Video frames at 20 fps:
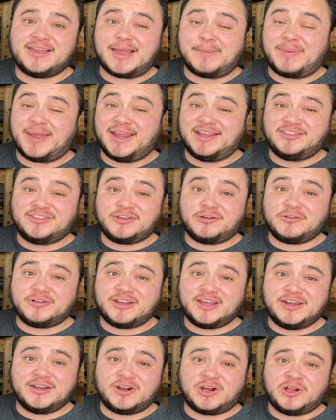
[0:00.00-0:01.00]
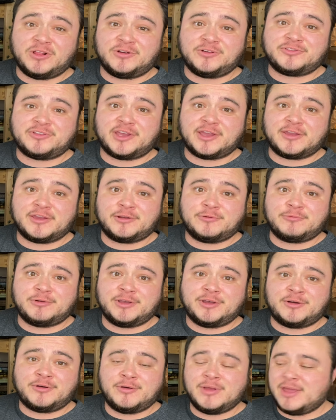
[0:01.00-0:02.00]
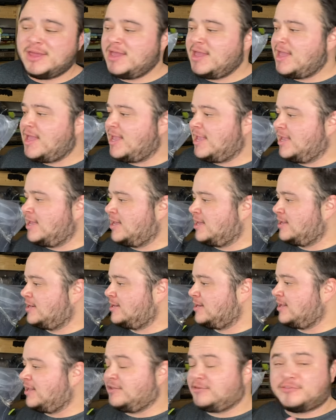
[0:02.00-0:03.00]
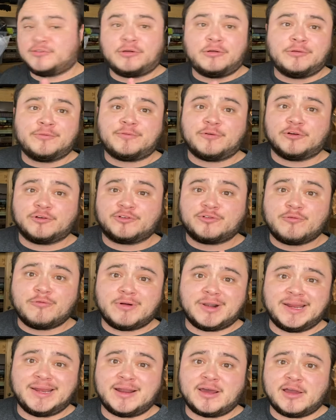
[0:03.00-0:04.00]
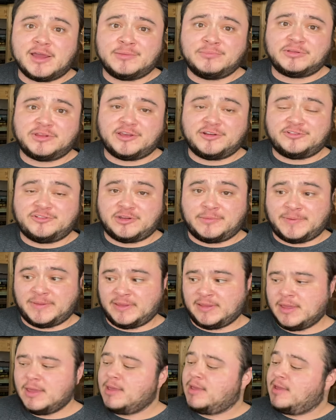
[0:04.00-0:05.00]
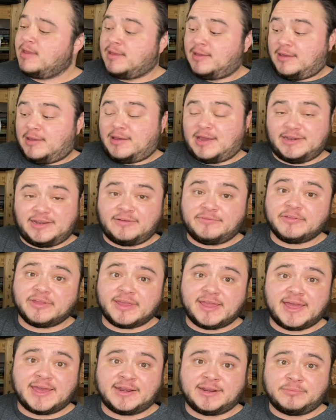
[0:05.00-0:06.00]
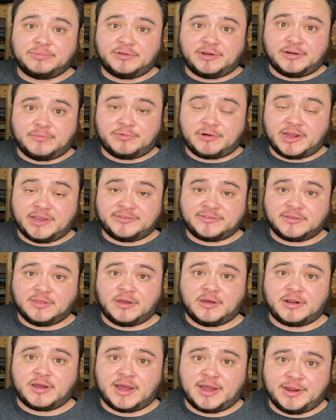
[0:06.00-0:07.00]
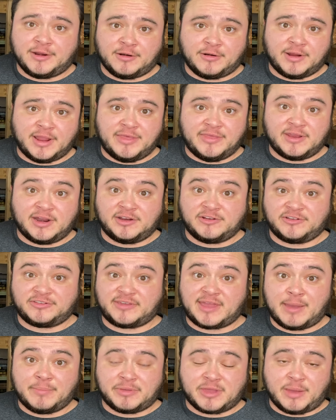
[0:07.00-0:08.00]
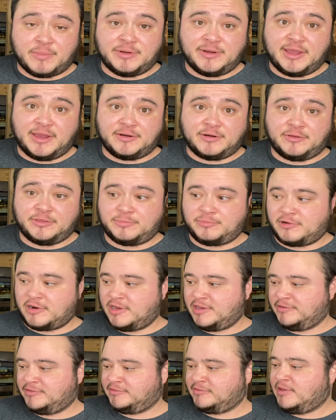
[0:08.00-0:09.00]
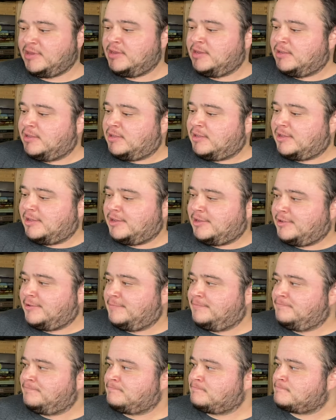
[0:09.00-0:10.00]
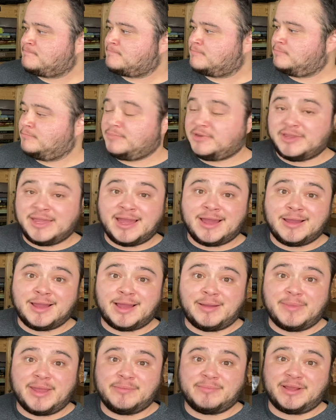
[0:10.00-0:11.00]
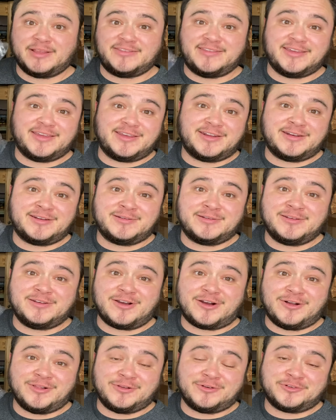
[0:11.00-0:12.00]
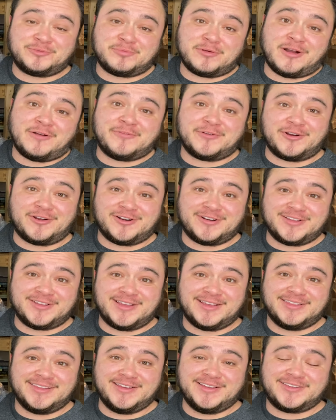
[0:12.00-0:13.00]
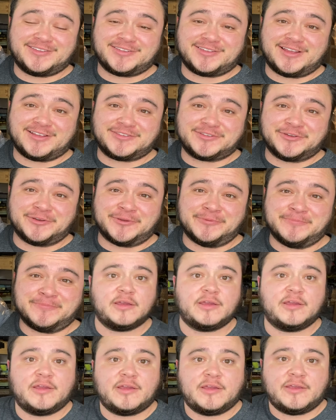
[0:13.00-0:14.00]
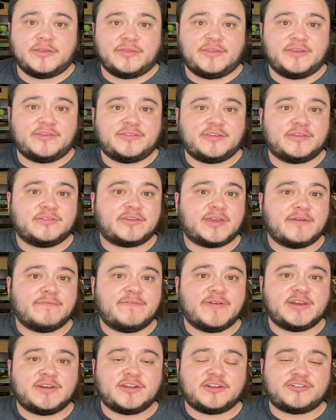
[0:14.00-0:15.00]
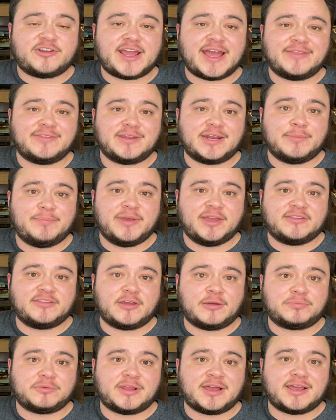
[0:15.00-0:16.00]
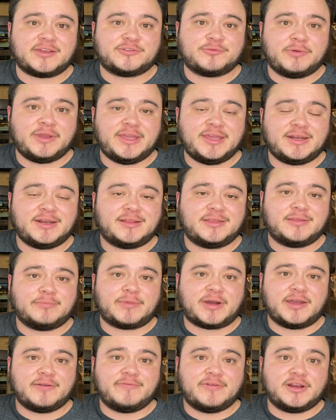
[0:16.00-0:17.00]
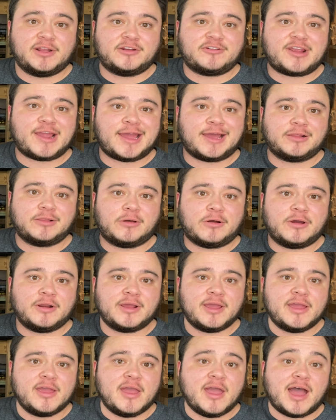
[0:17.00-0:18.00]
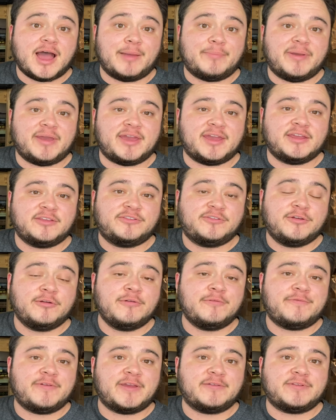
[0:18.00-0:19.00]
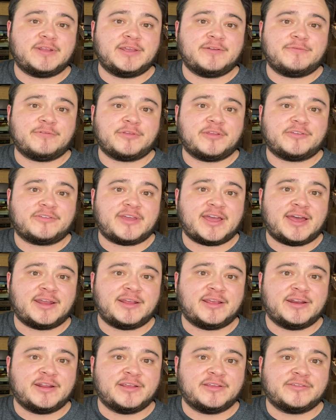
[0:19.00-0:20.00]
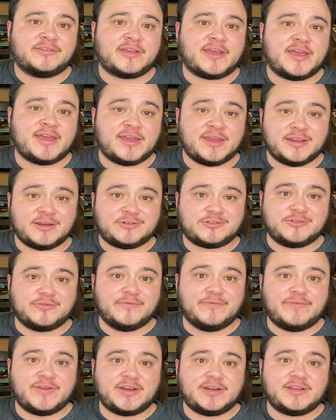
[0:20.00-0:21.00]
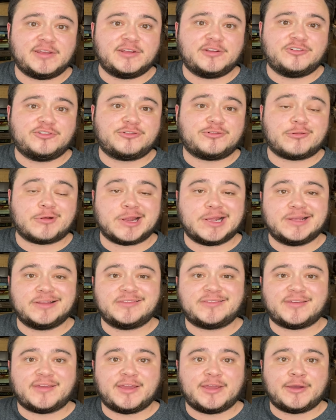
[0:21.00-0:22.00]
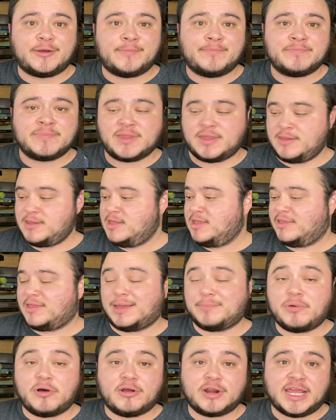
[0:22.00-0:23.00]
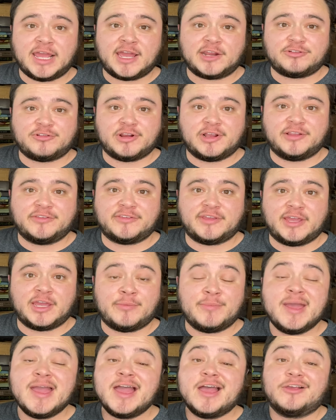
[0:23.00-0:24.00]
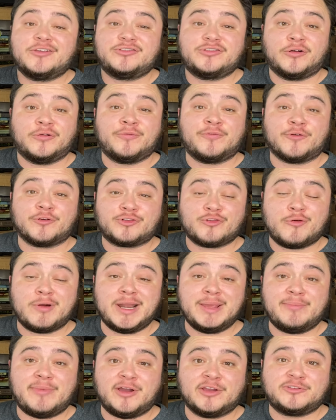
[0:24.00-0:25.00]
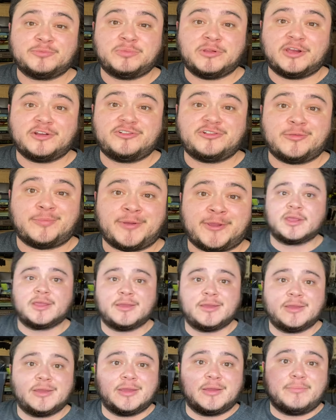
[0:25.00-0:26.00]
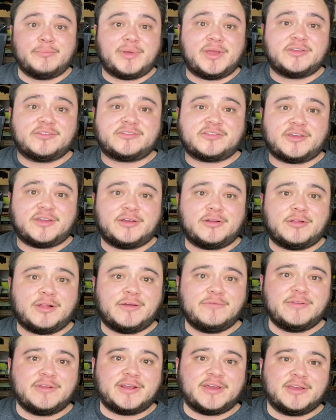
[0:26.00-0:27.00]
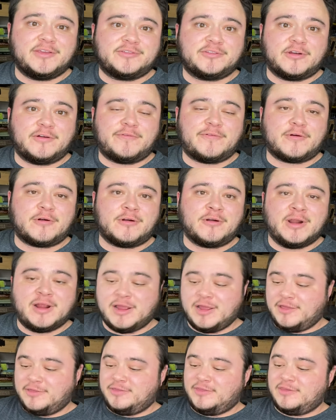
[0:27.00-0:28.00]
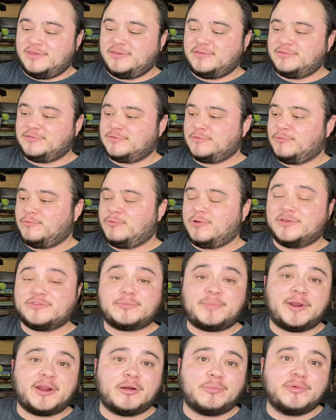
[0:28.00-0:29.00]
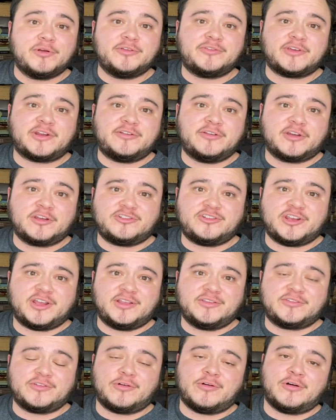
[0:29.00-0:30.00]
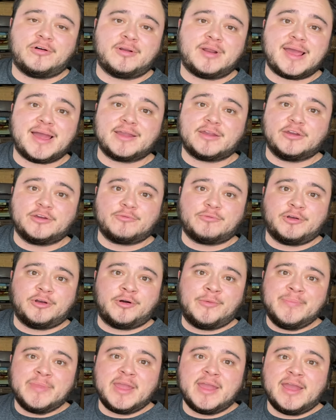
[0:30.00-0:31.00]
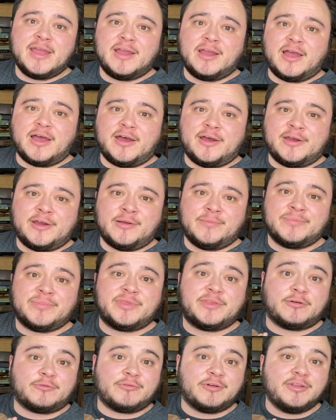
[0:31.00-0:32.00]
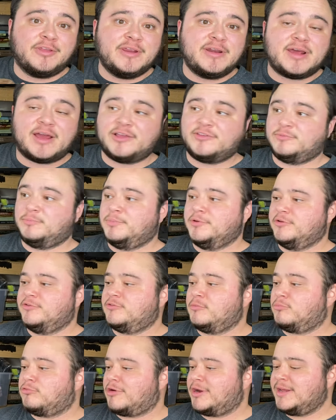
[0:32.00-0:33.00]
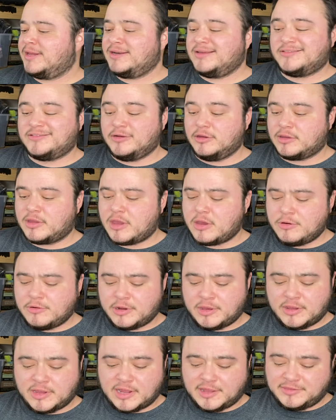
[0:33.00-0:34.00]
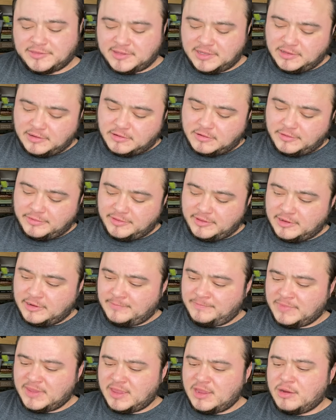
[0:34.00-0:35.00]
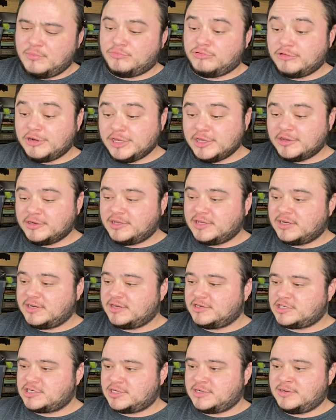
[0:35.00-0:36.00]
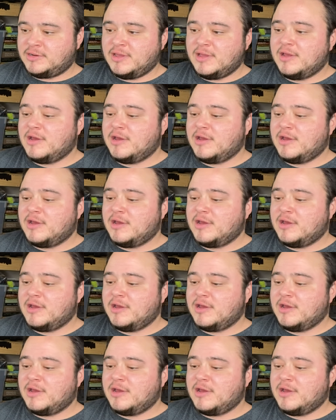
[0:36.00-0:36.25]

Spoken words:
I paid $13 at Goodwill, and it sold for $29 plus shipping. I definitely had it priced a lot higher, and then I just kept coming down on the price. But yeah, I made my $10 profit on it at least, so that's good. This is a vintage hat that I picked up last weekend in my vintage hat lot. I paid $2.50 for this hat. It is a vintage Trans Am, like Pontiac Trans Am, sold for $20 plus shipping. Best sale of the day so far. This was a pair of boots I took a chance on at Goodwill. They're really nice boots. The brand is Nakona, I think, on them. Pretty good condition.